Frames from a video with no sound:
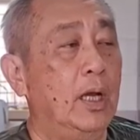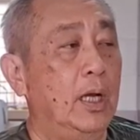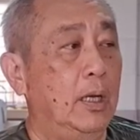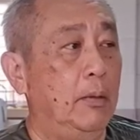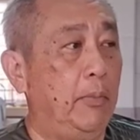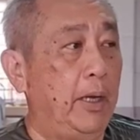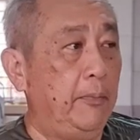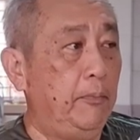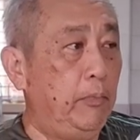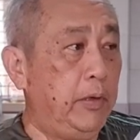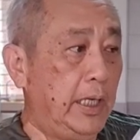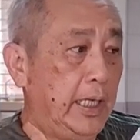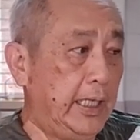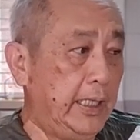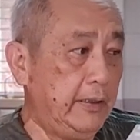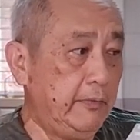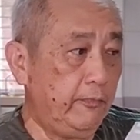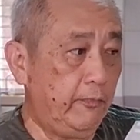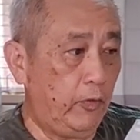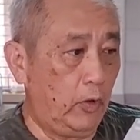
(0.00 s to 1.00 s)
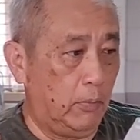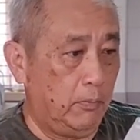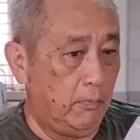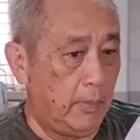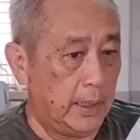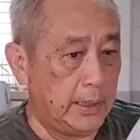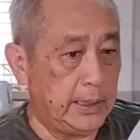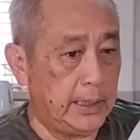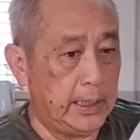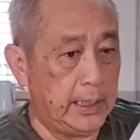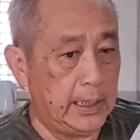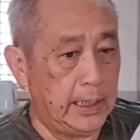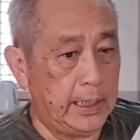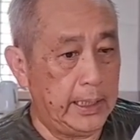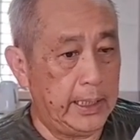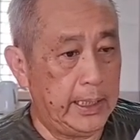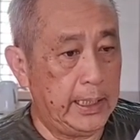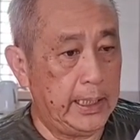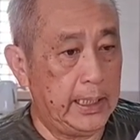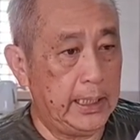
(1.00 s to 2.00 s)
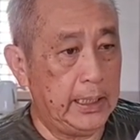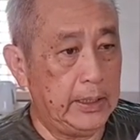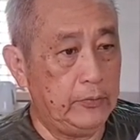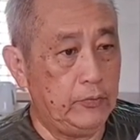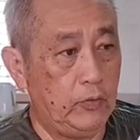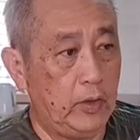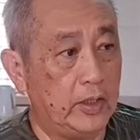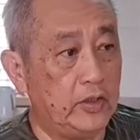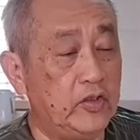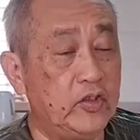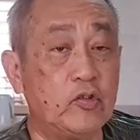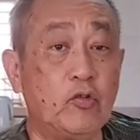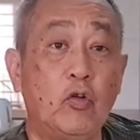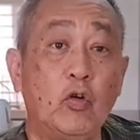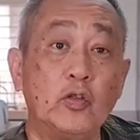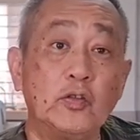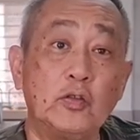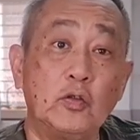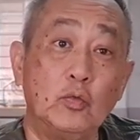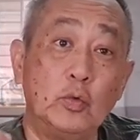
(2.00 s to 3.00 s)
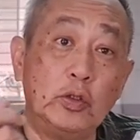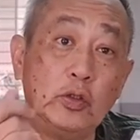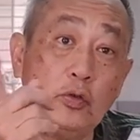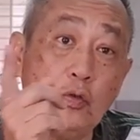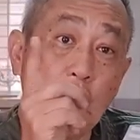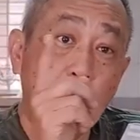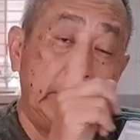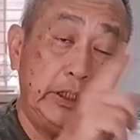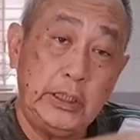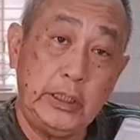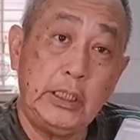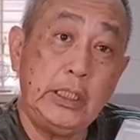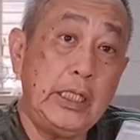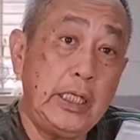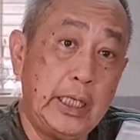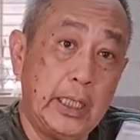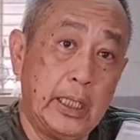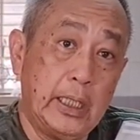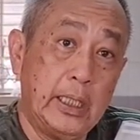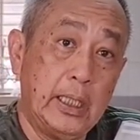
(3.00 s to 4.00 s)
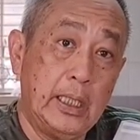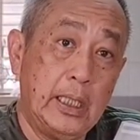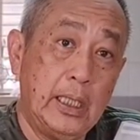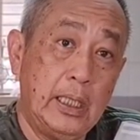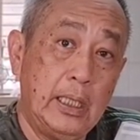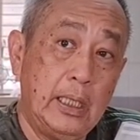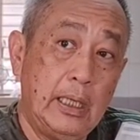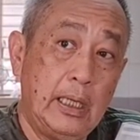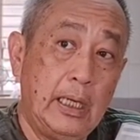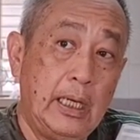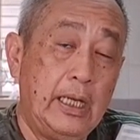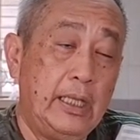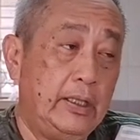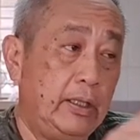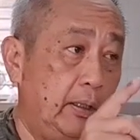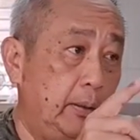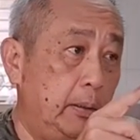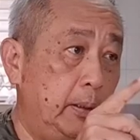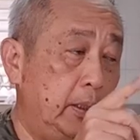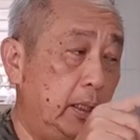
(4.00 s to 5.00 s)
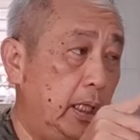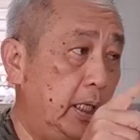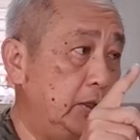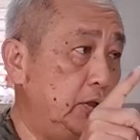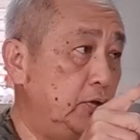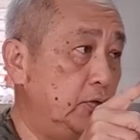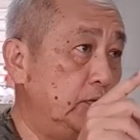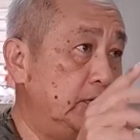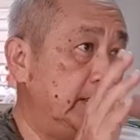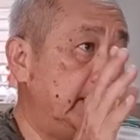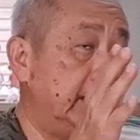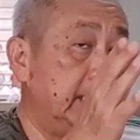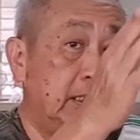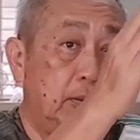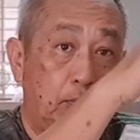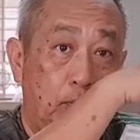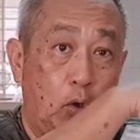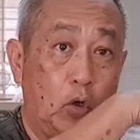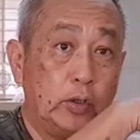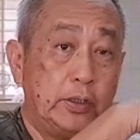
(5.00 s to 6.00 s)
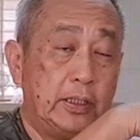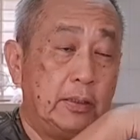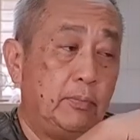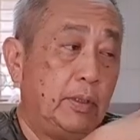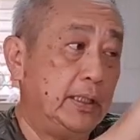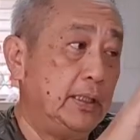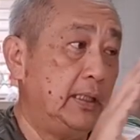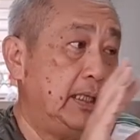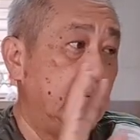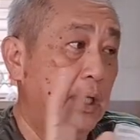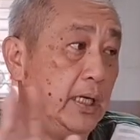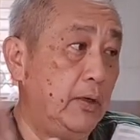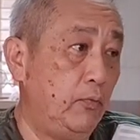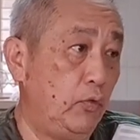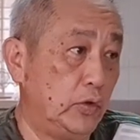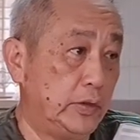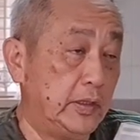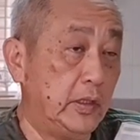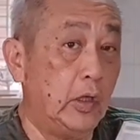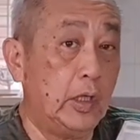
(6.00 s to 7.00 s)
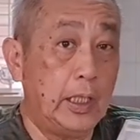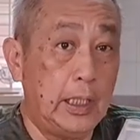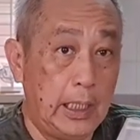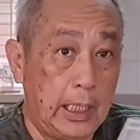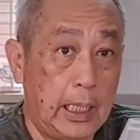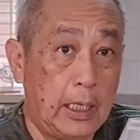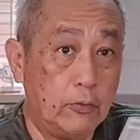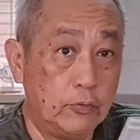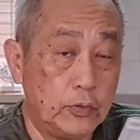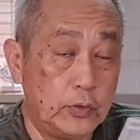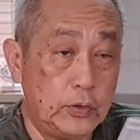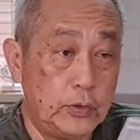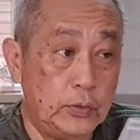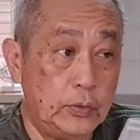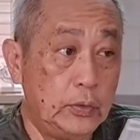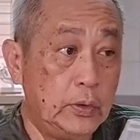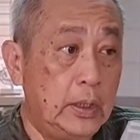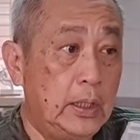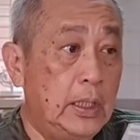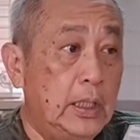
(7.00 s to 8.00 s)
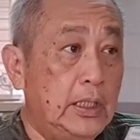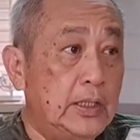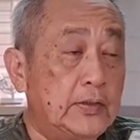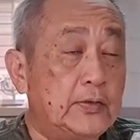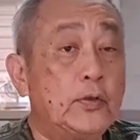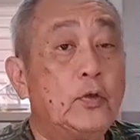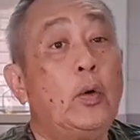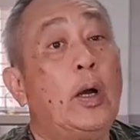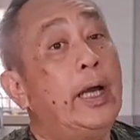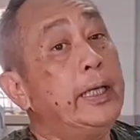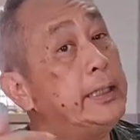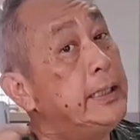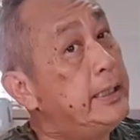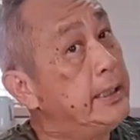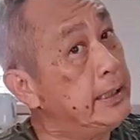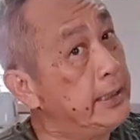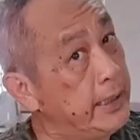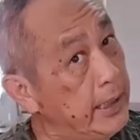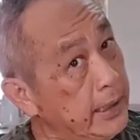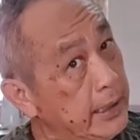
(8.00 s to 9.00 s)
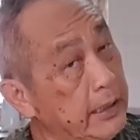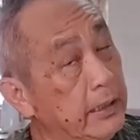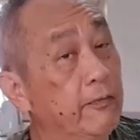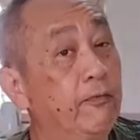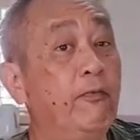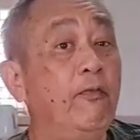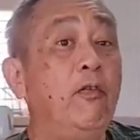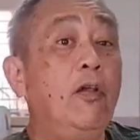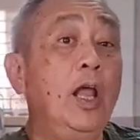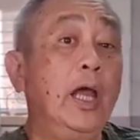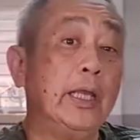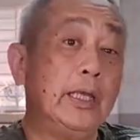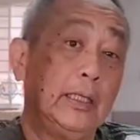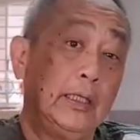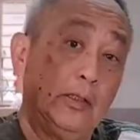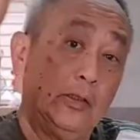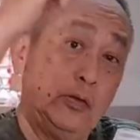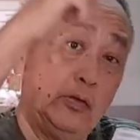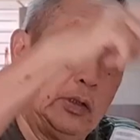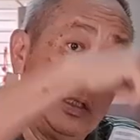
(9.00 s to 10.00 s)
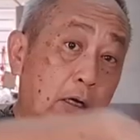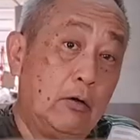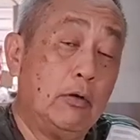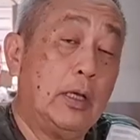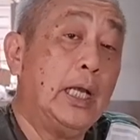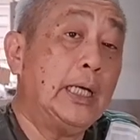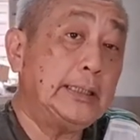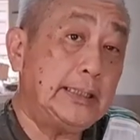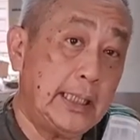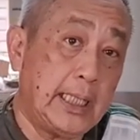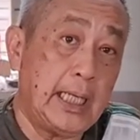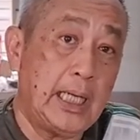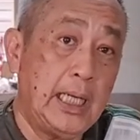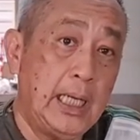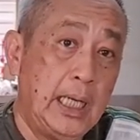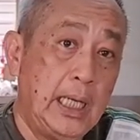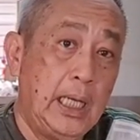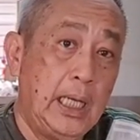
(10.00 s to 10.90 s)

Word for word: My plan from Mandalay to actually cross over to India using the border, but I was not allowed to. So I take a flight to Calcutta.